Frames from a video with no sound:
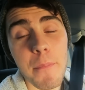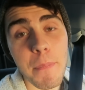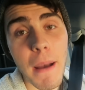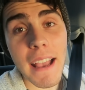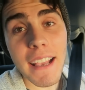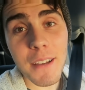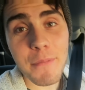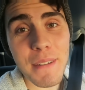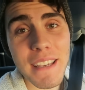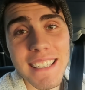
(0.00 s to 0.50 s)

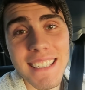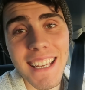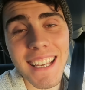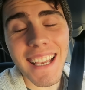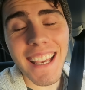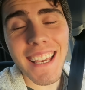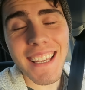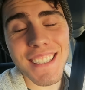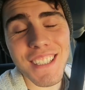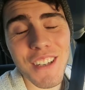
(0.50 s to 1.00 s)
Bank
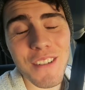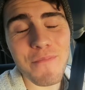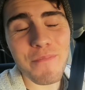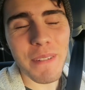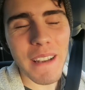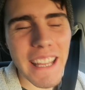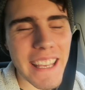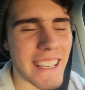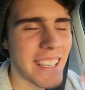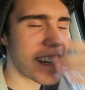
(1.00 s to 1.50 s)
meeting is
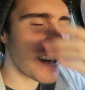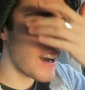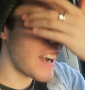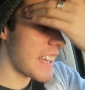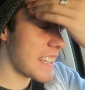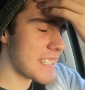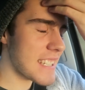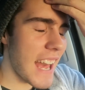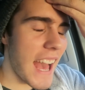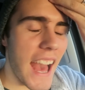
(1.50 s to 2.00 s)
complete,
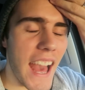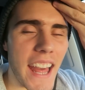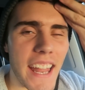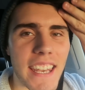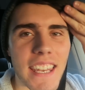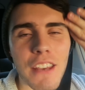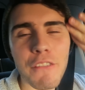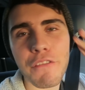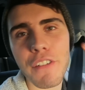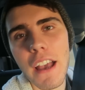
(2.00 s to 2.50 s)
guys,
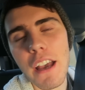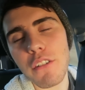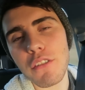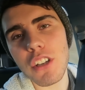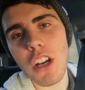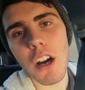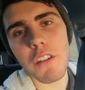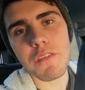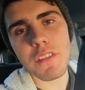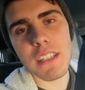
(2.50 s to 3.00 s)
and it
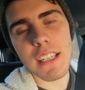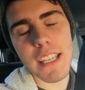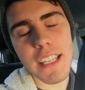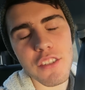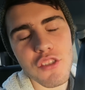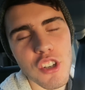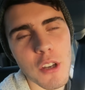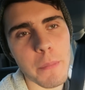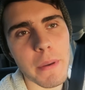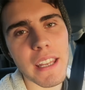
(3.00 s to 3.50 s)
failed after
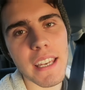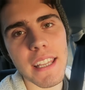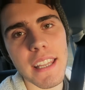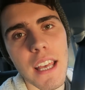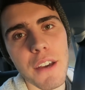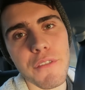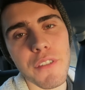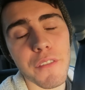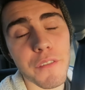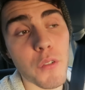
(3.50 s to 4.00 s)
literally being in
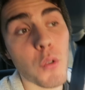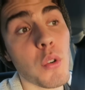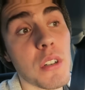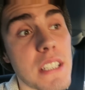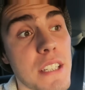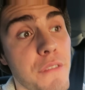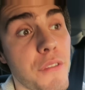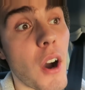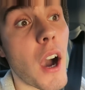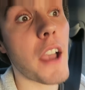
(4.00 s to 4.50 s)
there for
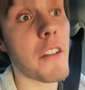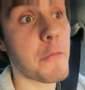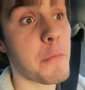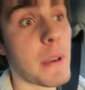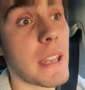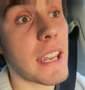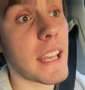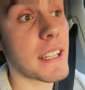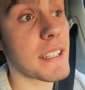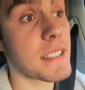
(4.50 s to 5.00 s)
45
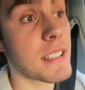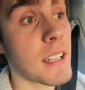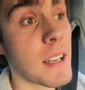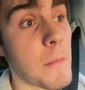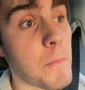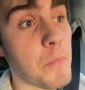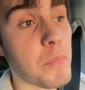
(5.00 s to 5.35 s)
minutes.